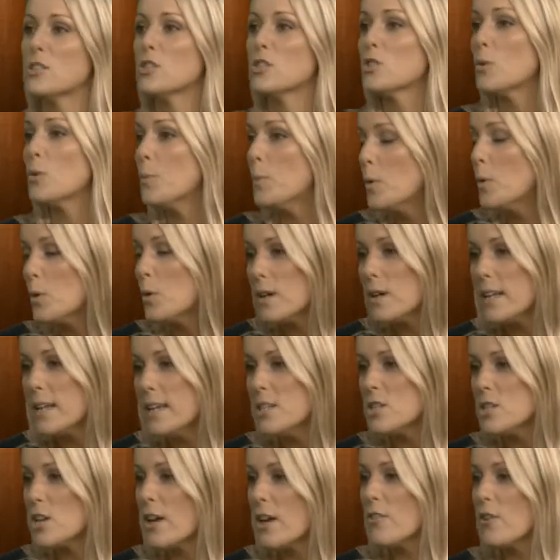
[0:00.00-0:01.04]
support
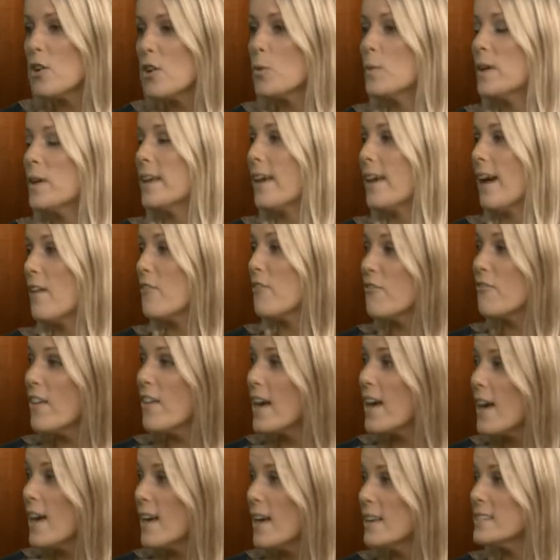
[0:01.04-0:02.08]
each other, we get
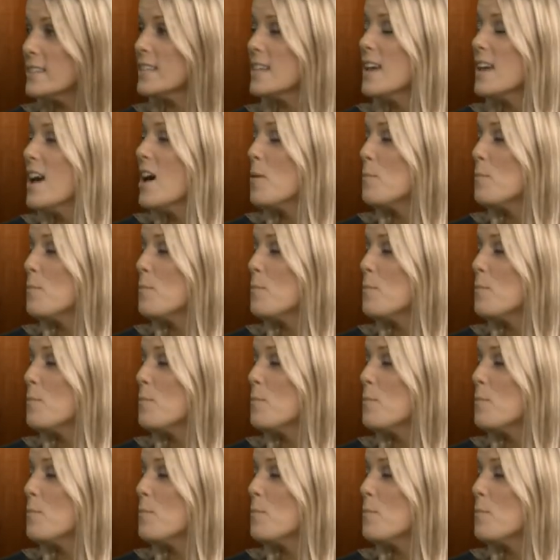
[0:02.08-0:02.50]
fit